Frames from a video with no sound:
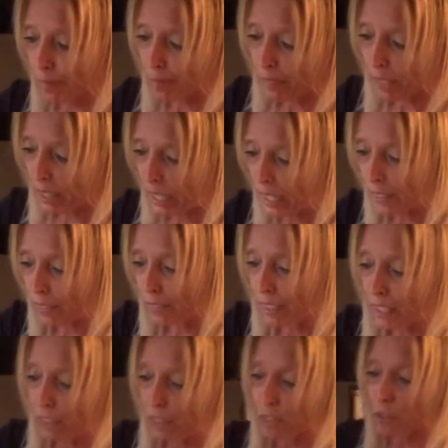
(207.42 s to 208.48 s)
I don't
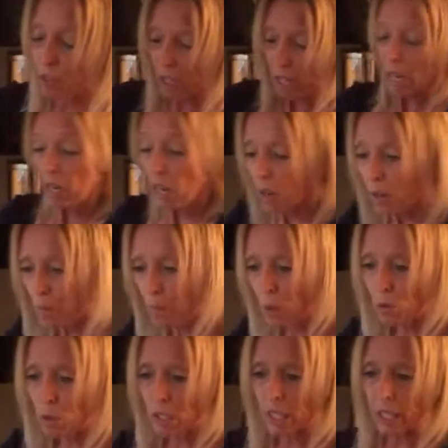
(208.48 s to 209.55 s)
know,
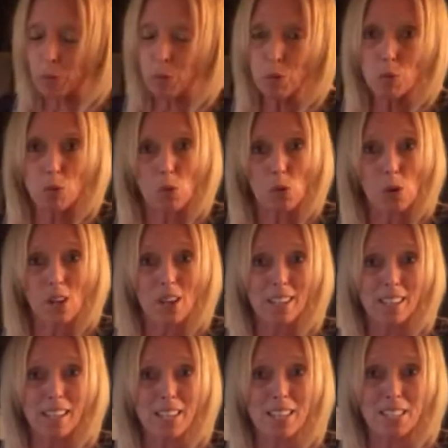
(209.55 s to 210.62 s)
mostly, ooh,
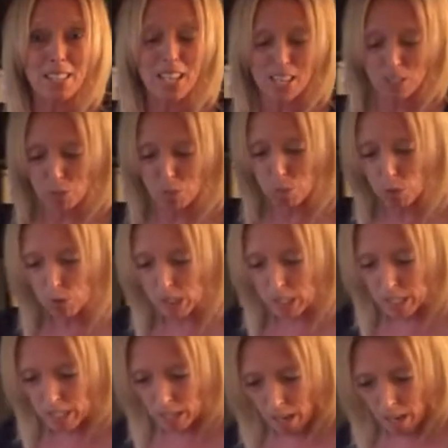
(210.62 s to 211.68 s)
nice catch.
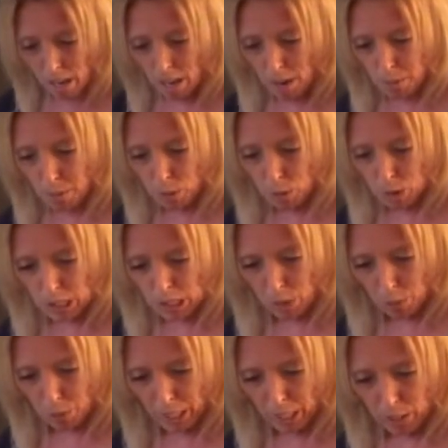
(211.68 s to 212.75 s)
Mostly the
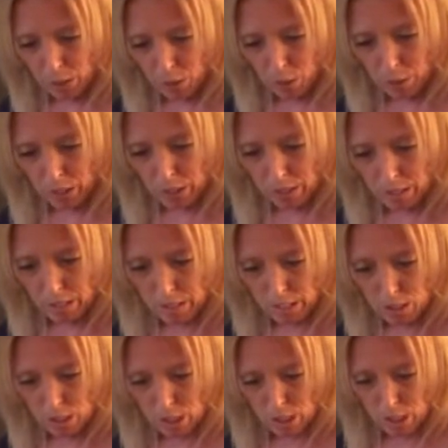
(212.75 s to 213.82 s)
regular oils and
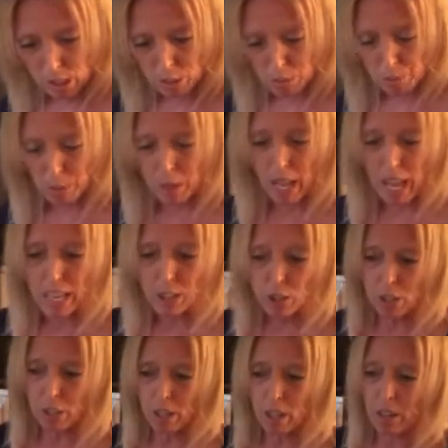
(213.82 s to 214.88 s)
then just a
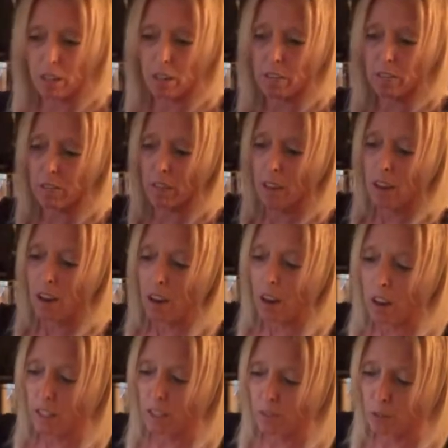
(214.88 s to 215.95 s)
splash of
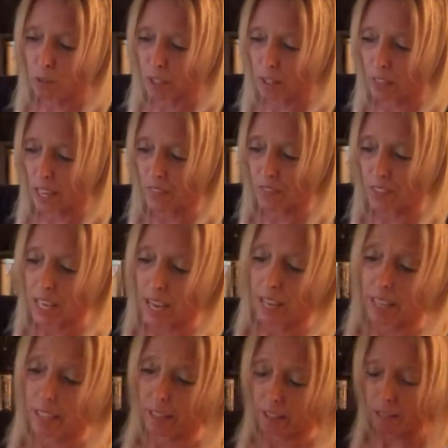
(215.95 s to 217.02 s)
olive oil at the
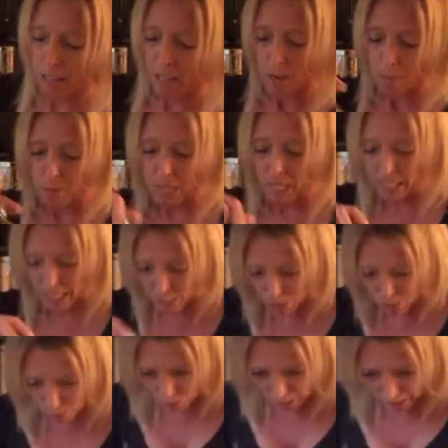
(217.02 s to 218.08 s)
end because I
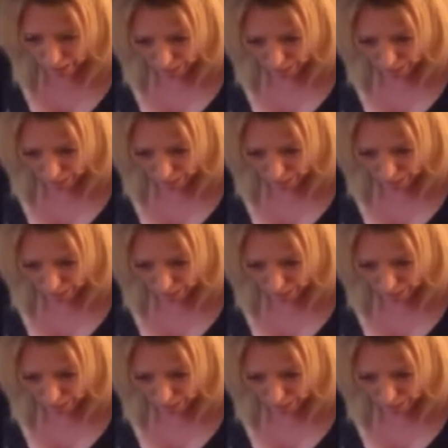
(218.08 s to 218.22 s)
don't want